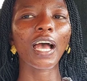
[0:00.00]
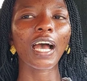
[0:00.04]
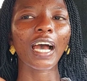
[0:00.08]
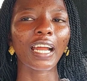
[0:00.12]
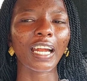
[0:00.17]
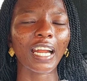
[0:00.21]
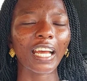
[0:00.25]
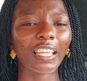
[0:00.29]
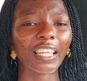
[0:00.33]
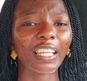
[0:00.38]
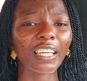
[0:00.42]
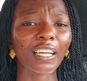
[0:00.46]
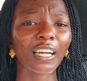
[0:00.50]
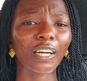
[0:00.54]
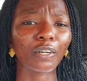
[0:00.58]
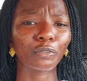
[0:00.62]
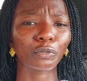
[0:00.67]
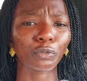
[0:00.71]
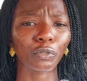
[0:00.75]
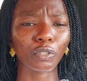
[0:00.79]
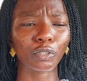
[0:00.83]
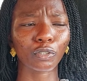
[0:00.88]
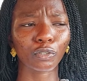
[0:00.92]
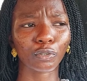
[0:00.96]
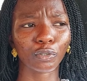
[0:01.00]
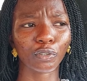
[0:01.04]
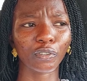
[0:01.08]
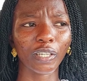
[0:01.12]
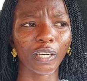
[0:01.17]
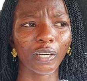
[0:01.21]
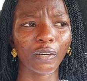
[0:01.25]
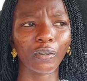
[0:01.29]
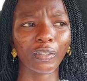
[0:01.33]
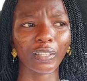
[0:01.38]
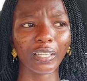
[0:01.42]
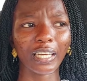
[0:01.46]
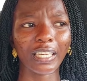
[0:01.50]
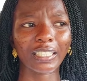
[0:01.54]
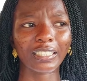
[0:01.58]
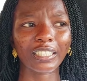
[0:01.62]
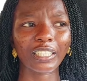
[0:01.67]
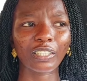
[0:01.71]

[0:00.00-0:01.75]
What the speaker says: and I think I'll do a tutorial on that.